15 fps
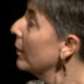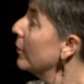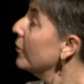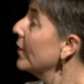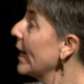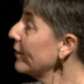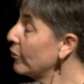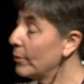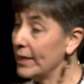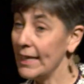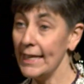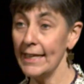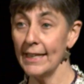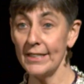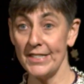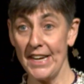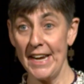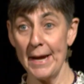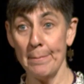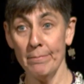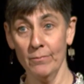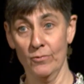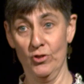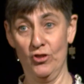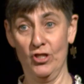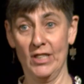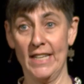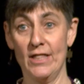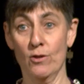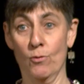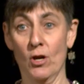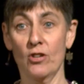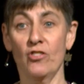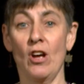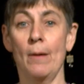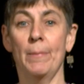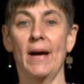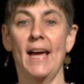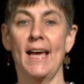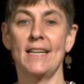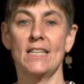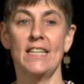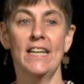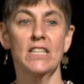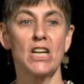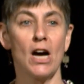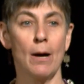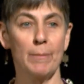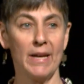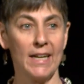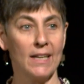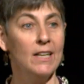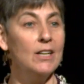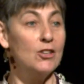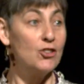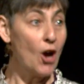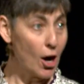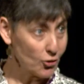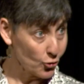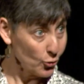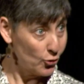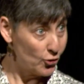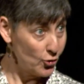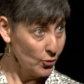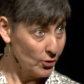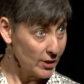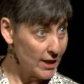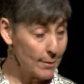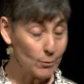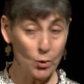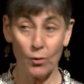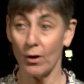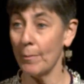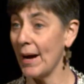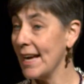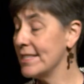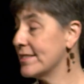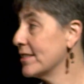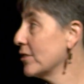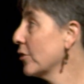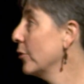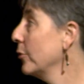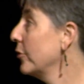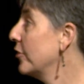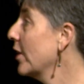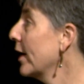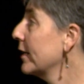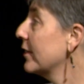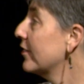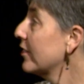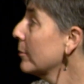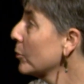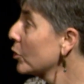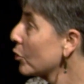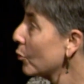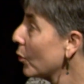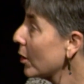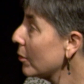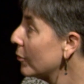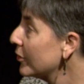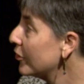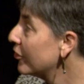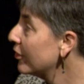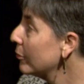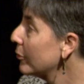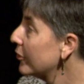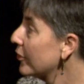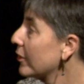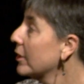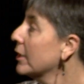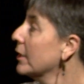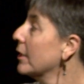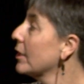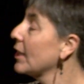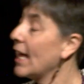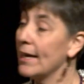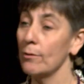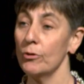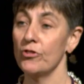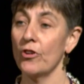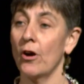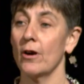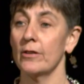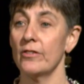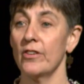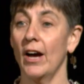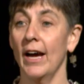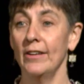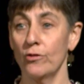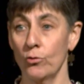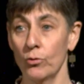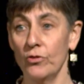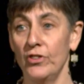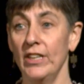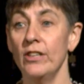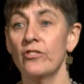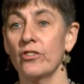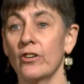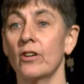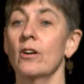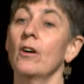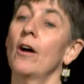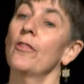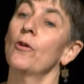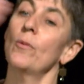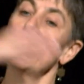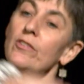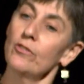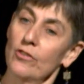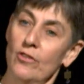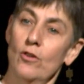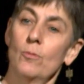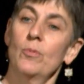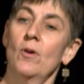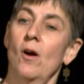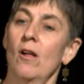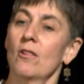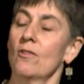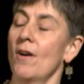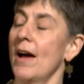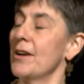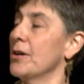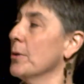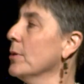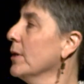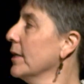Next, we needed a team to lead the workshop. I had an incoming doctoral student named Laura Meinzen, who's done similar work when she was a language arts high school teacher on the western slope of Colorado.